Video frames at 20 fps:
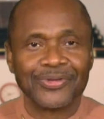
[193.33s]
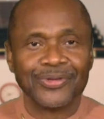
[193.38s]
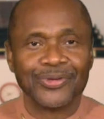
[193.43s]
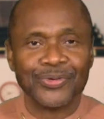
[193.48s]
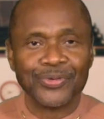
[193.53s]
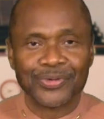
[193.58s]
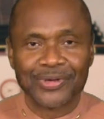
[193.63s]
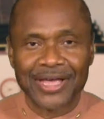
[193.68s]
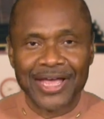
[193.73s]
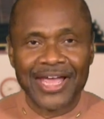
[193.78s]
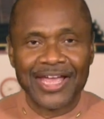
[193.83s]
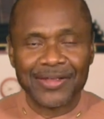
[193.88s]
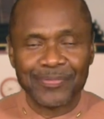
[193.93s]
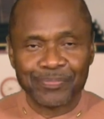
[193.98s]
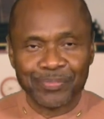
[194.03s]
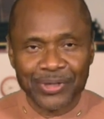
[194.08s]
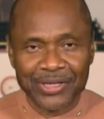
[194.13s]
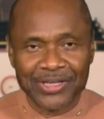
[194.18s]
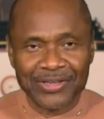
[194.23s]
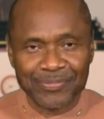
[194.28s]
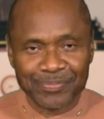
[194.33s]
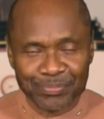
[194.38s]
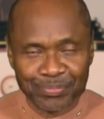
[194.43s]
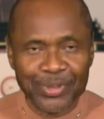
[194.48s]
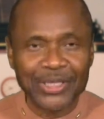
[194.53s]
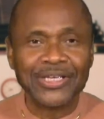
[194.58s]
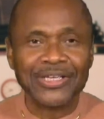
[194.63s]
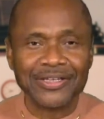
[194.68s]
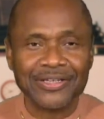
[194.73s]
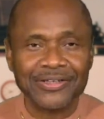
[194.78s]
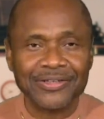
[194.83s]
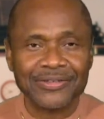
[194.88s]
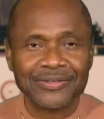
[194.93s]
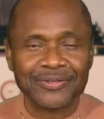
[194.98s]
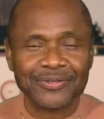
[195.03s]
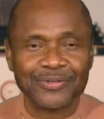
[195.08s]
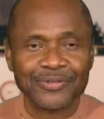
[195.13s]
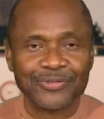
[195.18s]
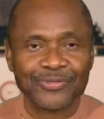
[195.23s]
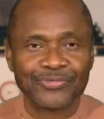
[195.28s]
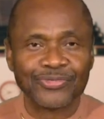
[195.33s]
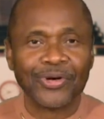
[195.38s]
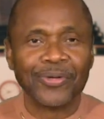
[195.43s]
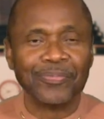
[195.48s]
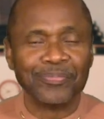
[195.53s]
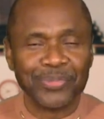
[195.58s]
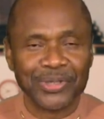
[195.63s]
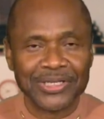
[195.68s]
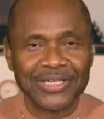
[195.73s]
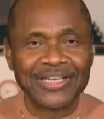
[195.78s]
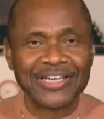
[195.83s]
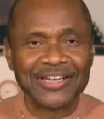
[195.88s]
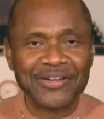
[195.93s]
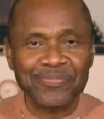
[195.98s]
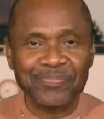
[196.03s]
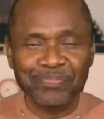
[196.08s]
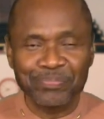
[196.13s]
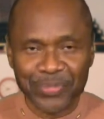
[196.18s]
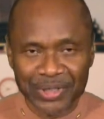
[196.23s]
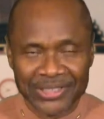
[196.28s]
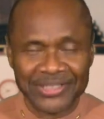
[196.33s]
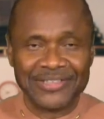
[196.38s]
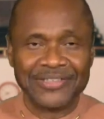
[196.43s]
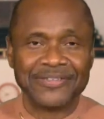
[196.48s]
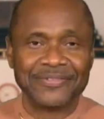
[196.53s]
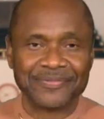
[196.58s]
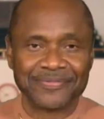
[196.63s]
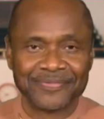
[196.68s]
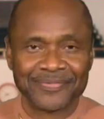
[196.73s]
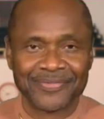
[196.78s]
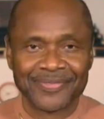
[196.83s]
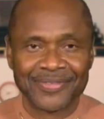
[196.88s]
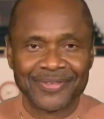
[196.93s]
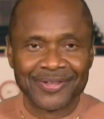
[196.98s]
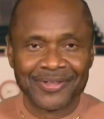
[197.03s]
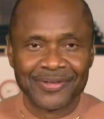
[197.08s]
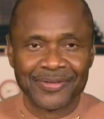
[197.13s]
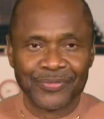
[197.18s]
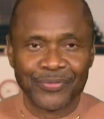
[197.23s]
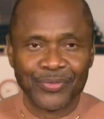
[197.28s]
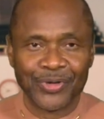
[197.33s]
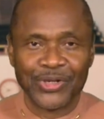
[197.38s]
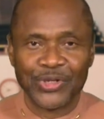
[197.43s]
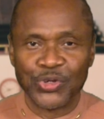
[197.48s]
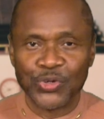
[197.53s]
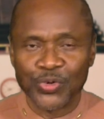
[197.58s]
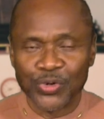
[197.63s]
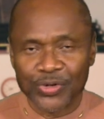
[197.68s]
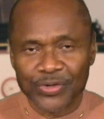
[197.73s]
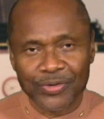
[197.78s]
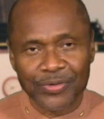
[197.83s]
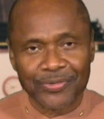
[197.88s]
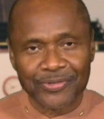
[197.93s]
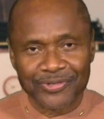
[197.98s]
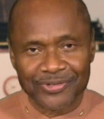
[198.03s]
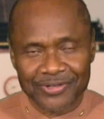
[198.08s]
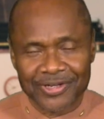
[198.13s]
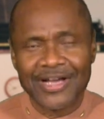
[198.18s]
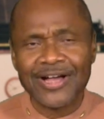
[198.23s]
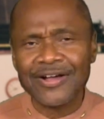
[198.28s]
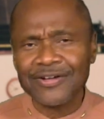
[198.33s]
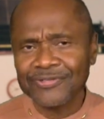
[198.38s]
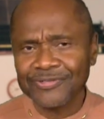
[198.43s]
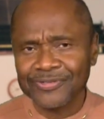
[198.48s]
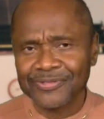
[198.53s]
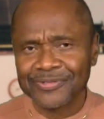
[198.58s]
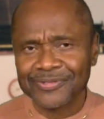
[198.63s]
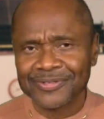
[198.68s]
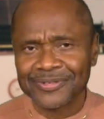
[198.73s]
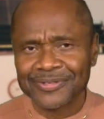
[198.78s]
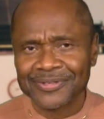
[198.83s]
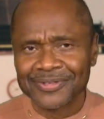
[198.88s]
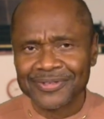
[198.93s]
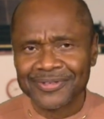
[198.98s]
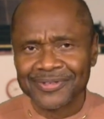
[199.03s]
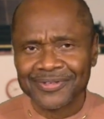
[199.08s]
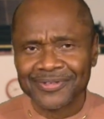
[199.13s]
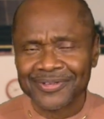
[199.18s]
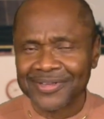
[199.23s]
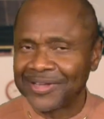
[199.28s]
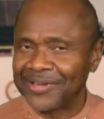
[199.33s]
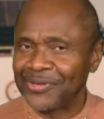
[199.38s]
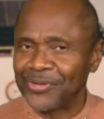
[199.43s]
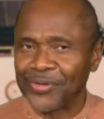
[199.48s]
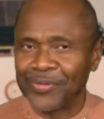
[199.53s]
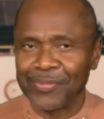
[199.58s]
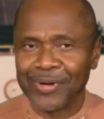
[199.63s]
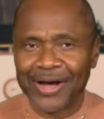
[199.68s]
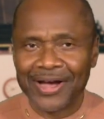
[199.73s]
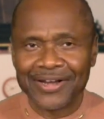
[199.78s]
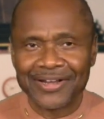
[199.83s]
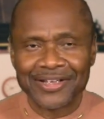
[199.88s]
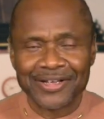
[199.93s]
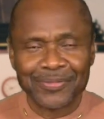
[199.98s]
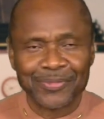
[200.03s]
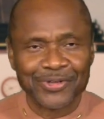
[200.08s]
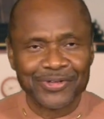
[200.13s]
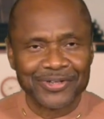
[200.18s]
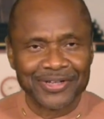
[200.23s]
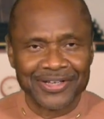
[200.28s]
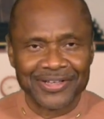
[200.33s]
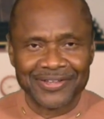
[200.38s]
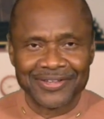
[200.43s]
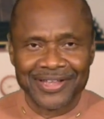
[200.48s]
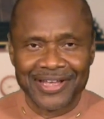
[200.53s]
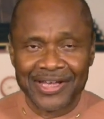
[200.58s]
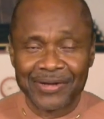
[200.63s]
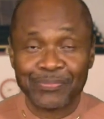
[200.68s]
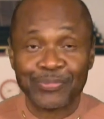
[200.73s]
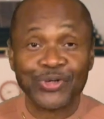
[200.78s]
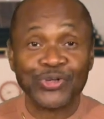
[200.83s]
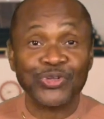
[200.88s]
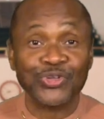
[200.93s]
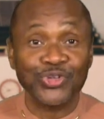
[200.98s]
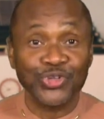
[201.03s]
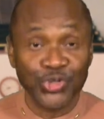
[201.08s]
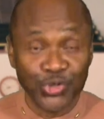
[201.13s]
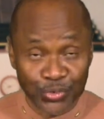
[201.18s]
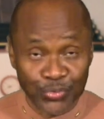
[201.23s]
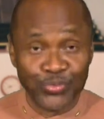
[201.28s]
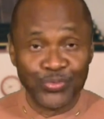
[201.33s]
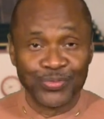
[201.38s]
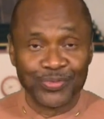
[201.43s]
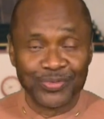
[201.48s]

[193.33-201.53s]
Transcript: You can't beat me from being me. When you are yourself, can't nobody imitate that but you.